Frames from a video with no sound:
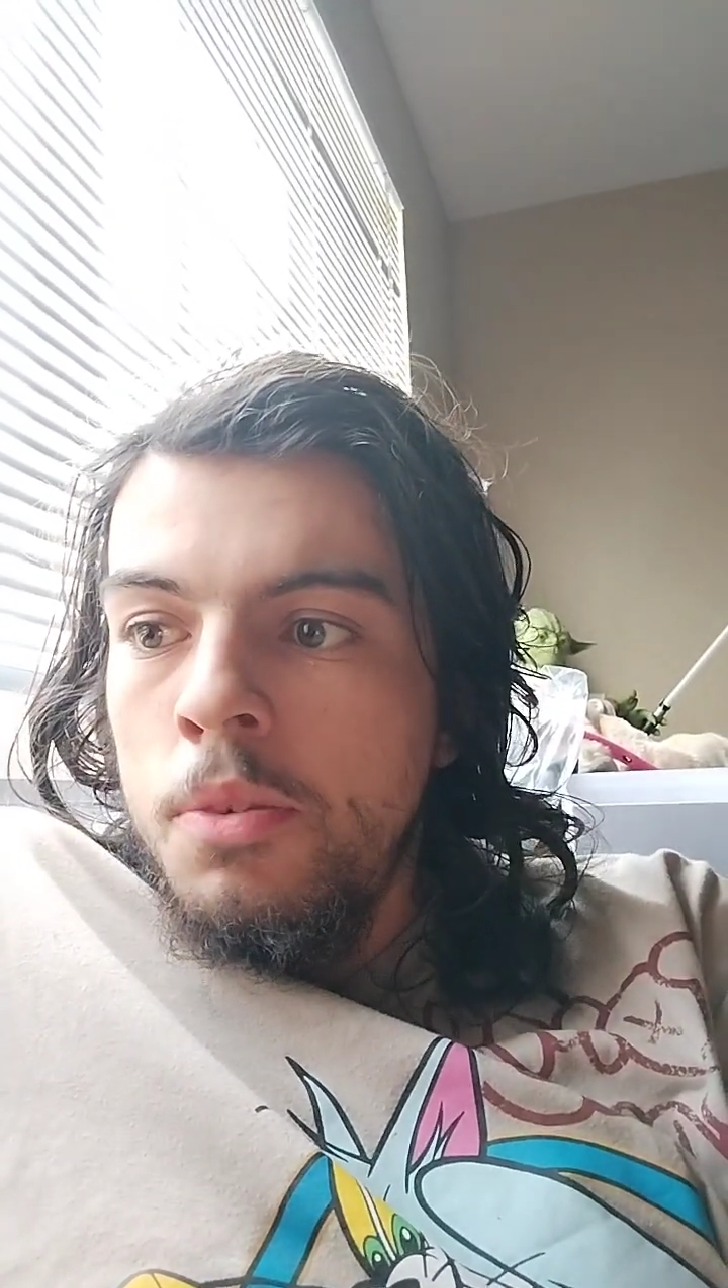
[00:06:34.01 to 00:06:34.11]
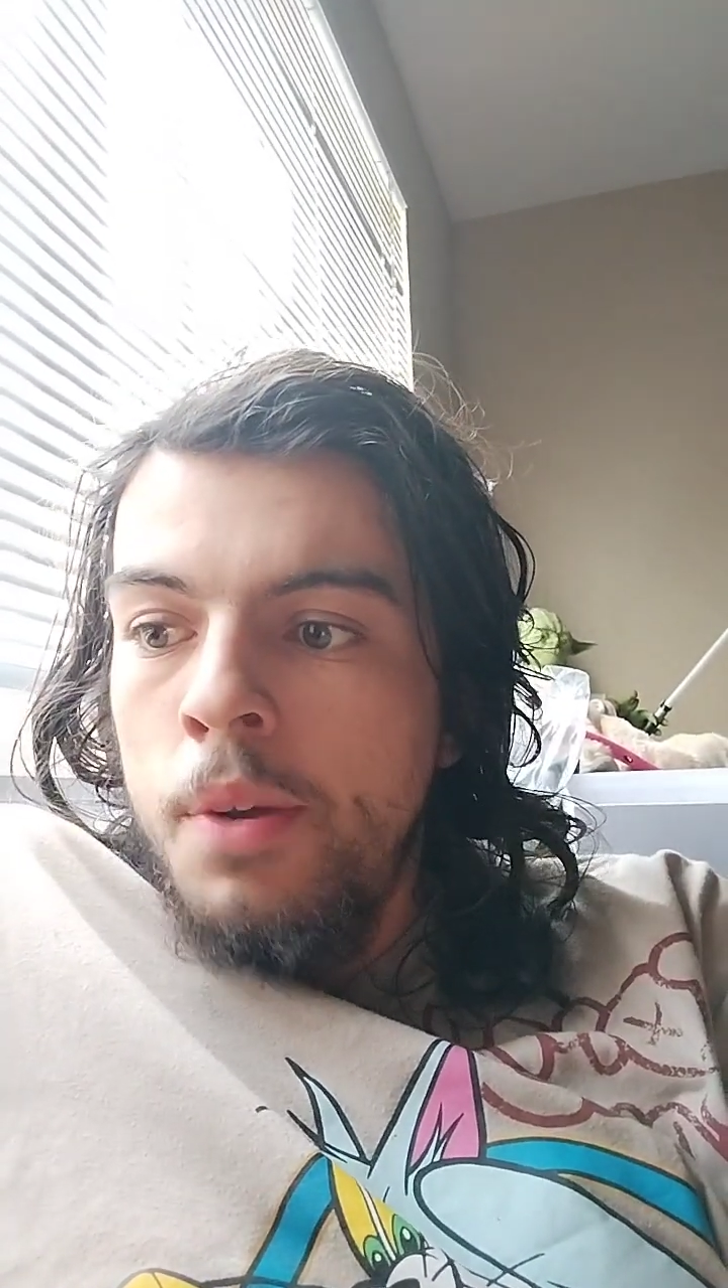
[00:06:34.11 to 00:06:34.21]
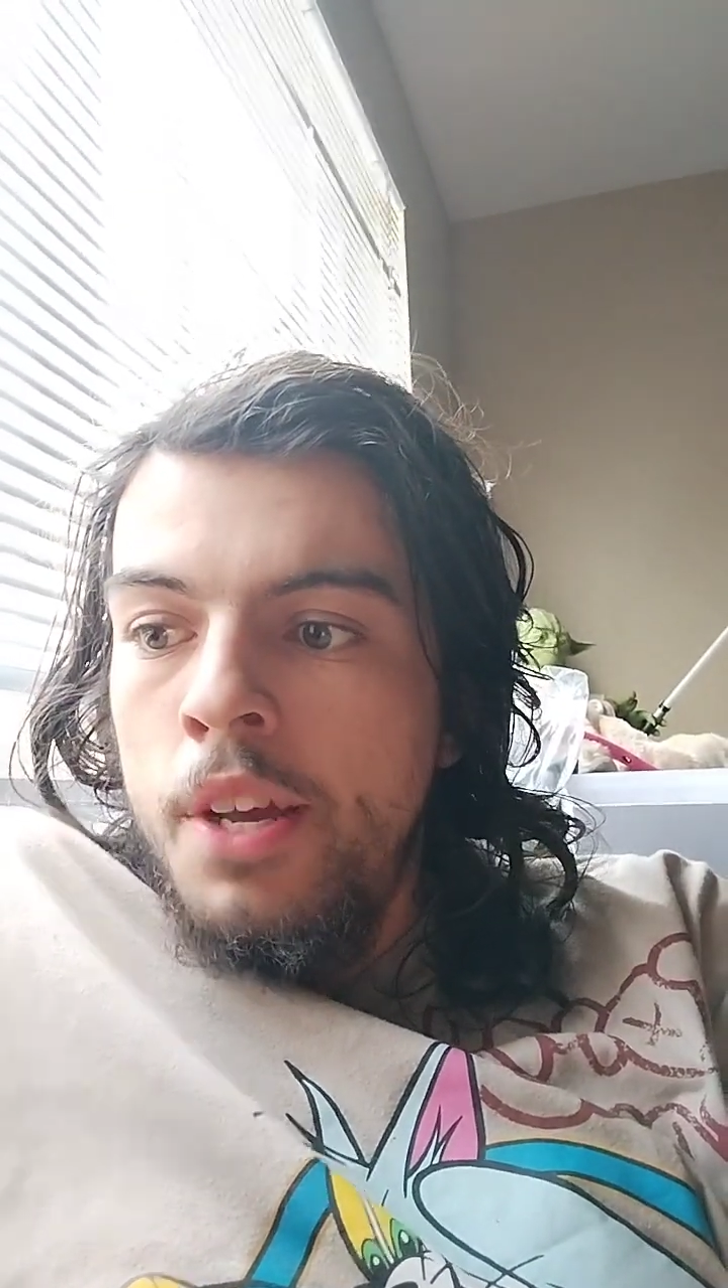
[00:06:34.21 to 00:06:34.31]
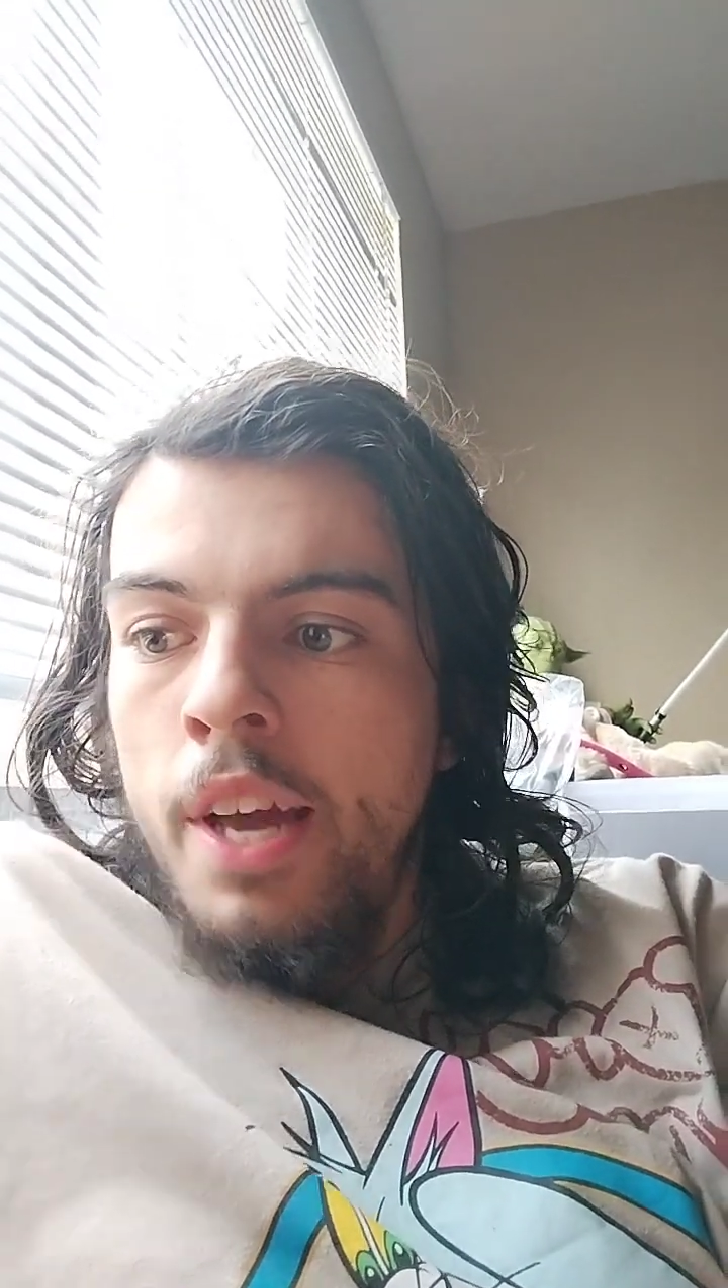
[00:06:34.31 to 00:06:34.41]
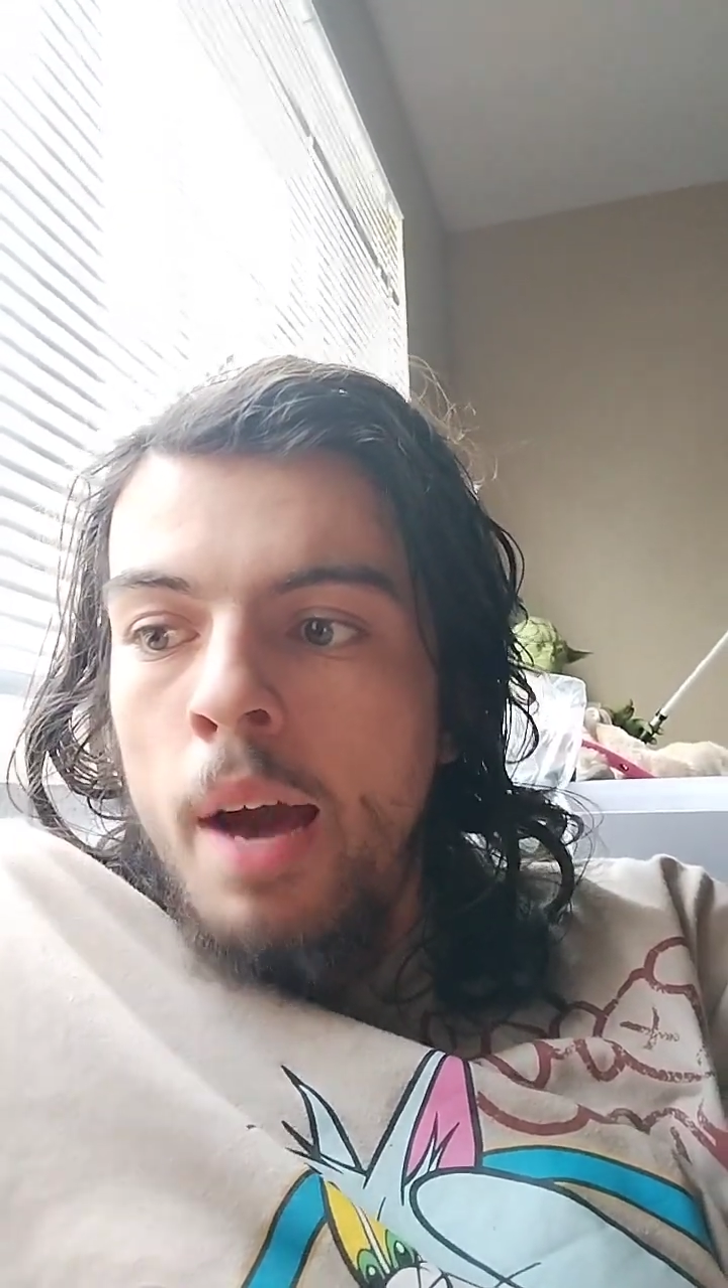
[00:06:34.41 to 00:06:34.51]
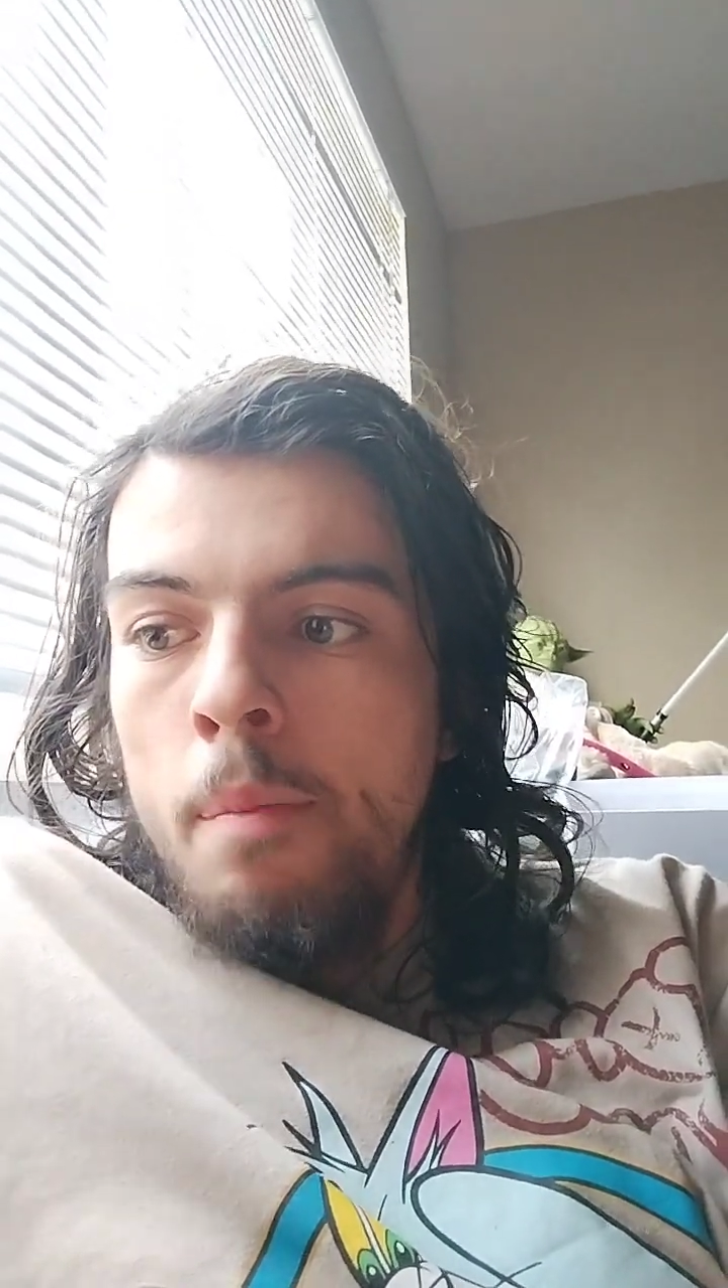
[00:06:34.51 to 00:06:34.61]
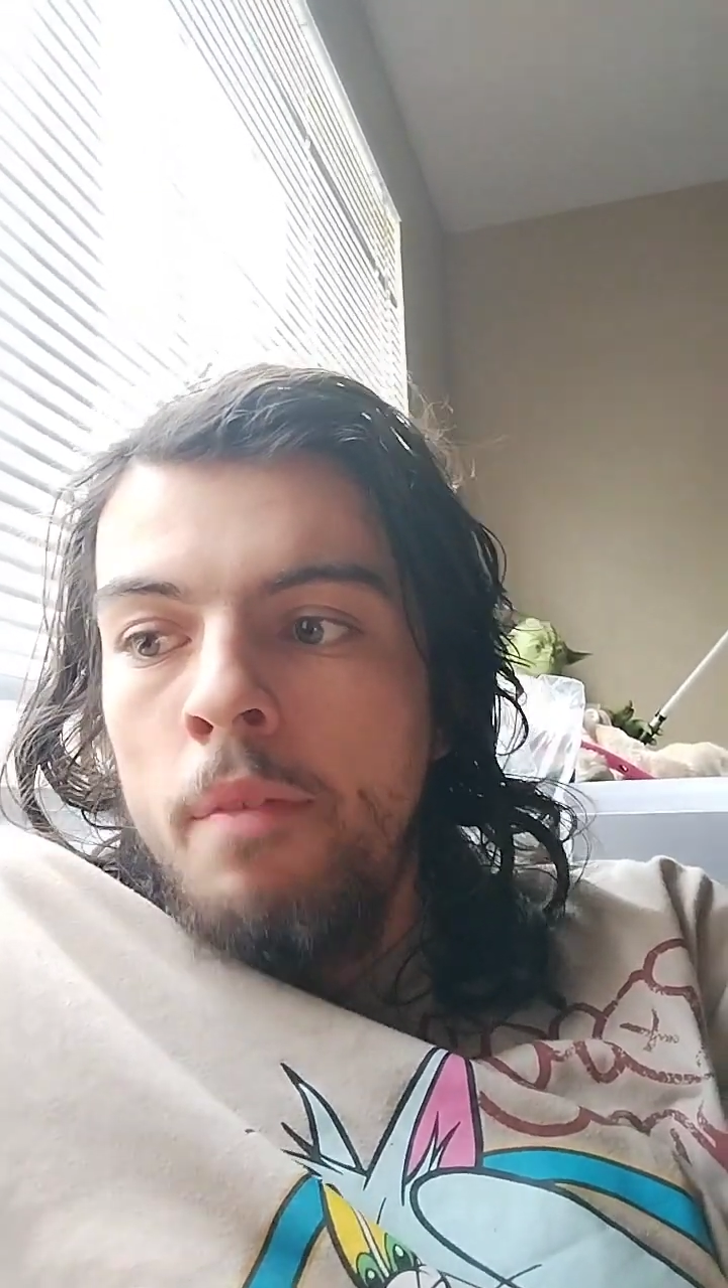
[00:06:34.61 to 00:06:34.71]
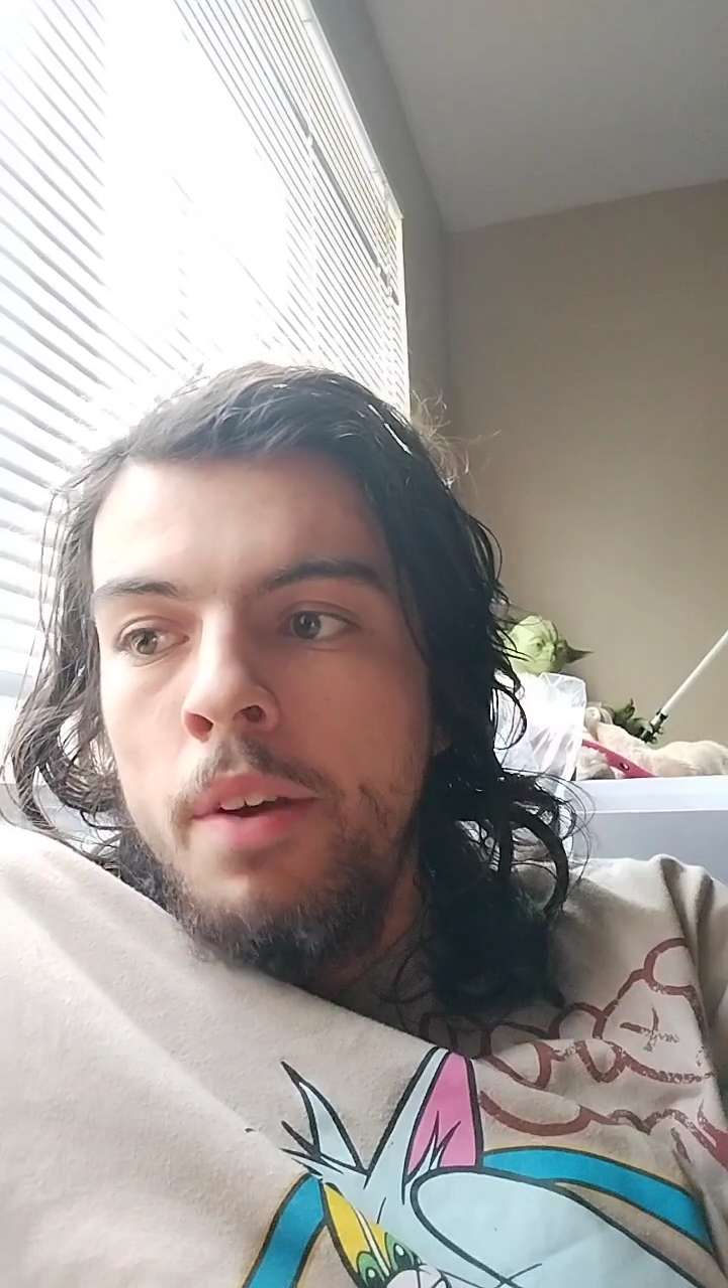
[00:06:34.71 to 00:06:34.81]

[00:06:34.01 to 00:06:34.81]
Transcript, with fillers: to recap,